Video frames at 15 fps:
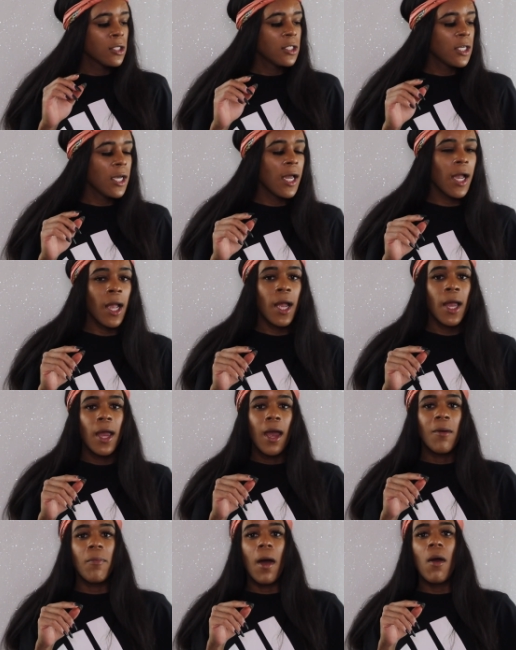See,
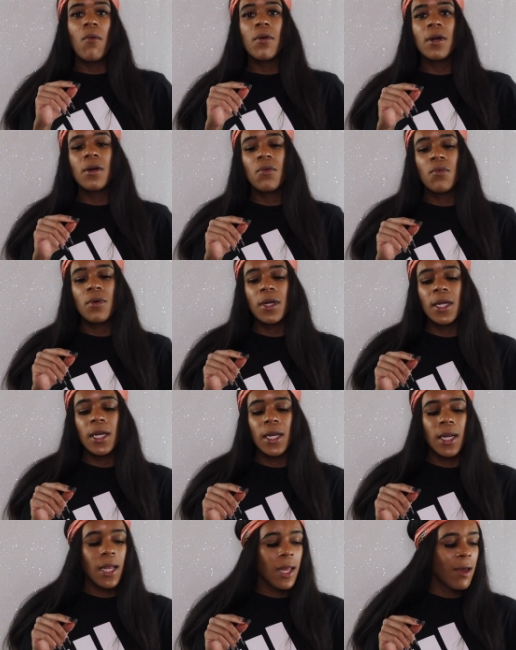if I would
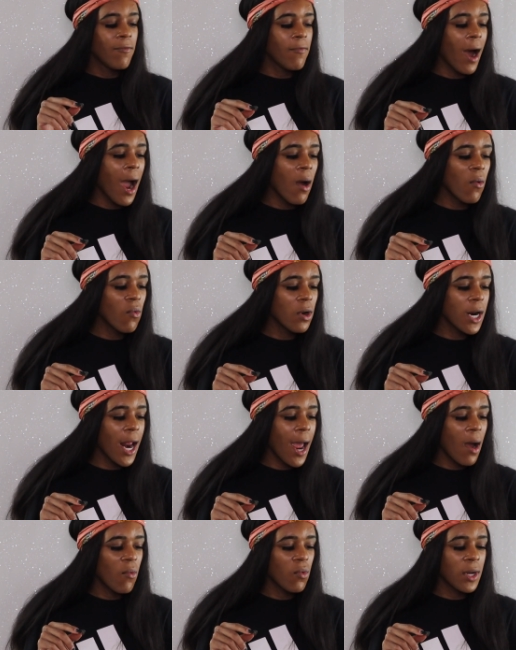
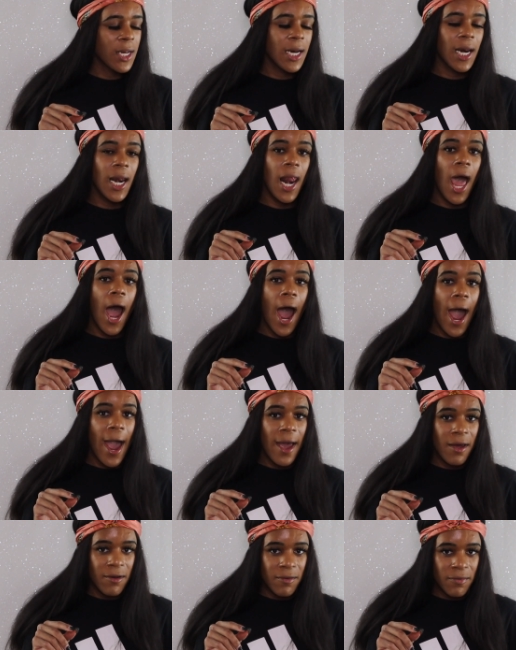have went
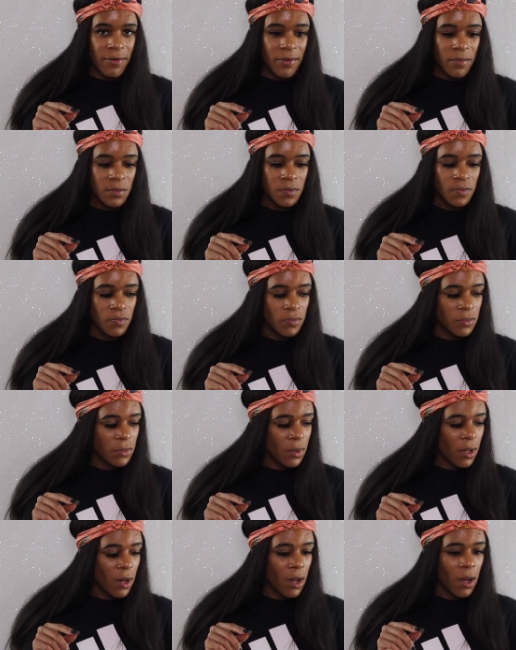live
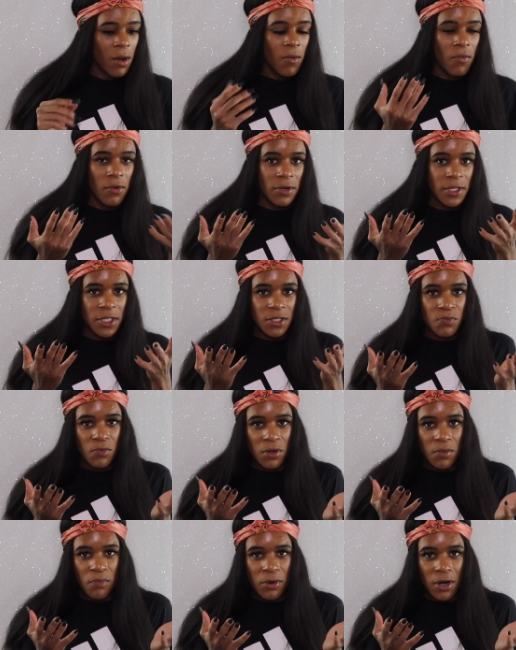for this
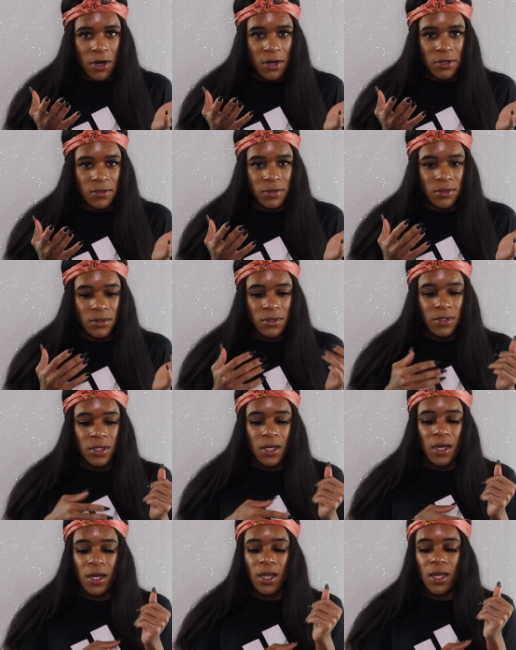mukbang,
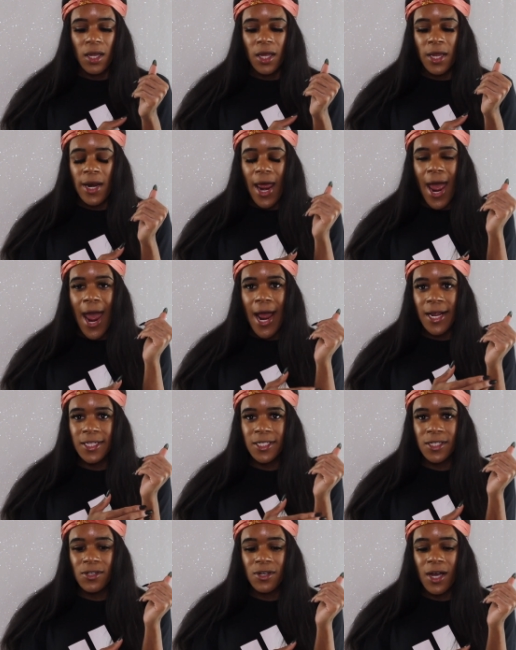and
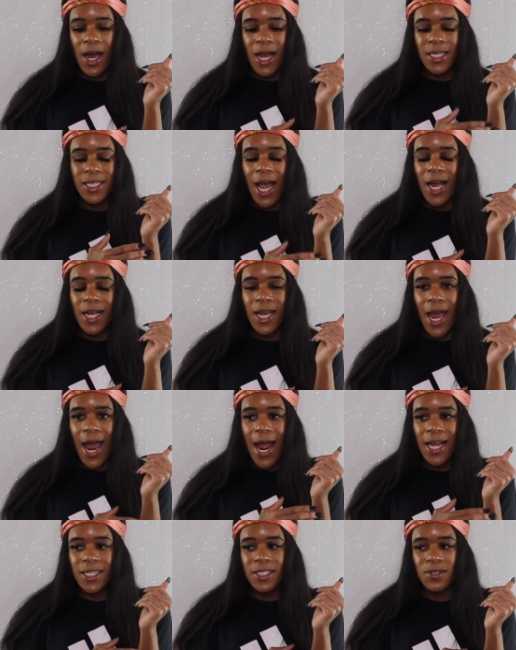ask you guys, I could
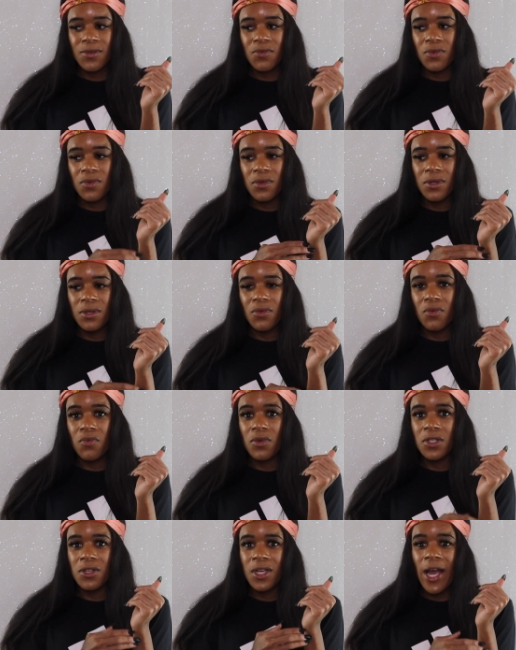ask
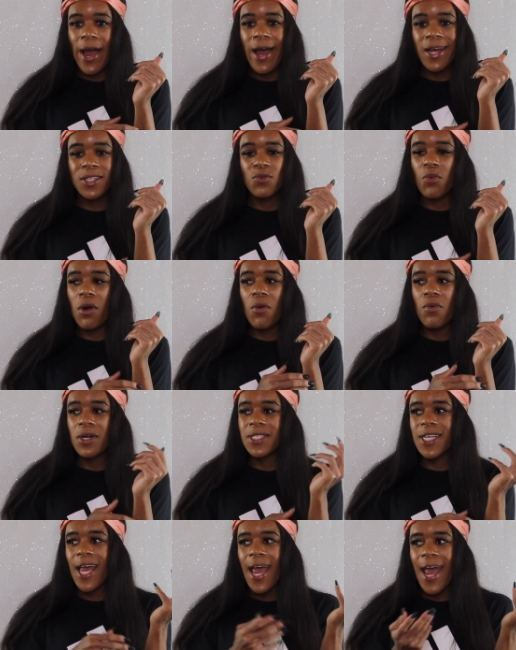you guys where
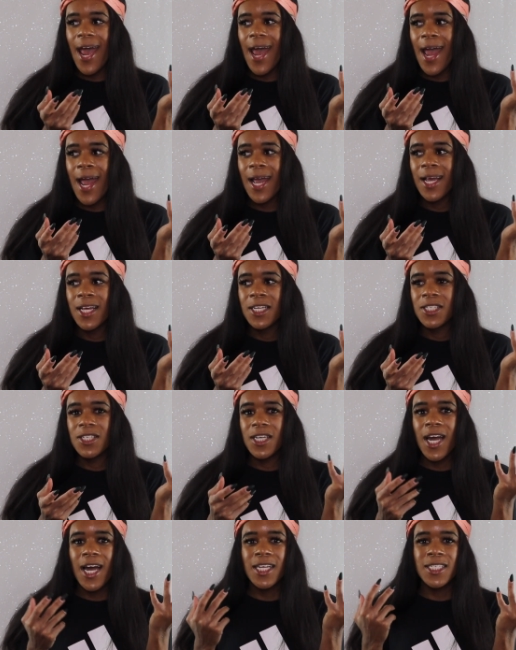was I at,
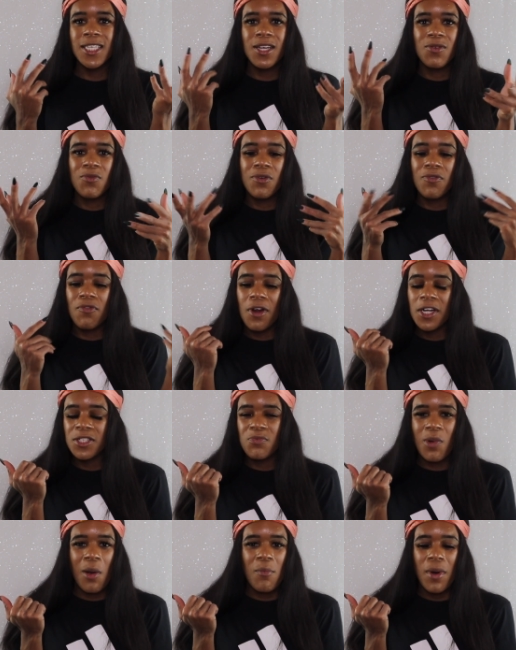so you guys can
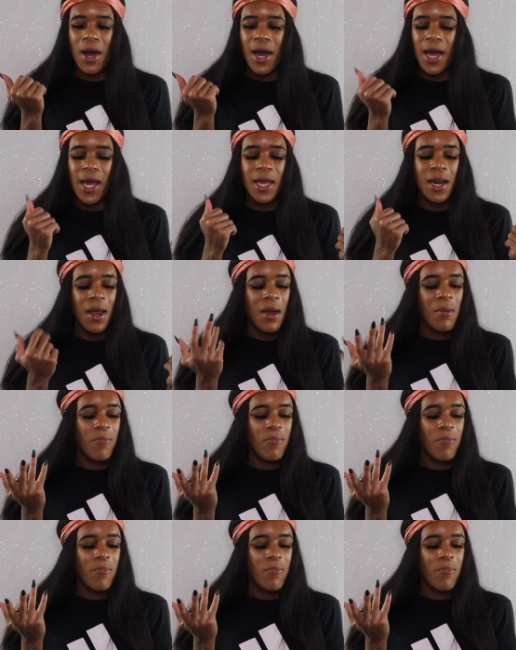refresh my mind.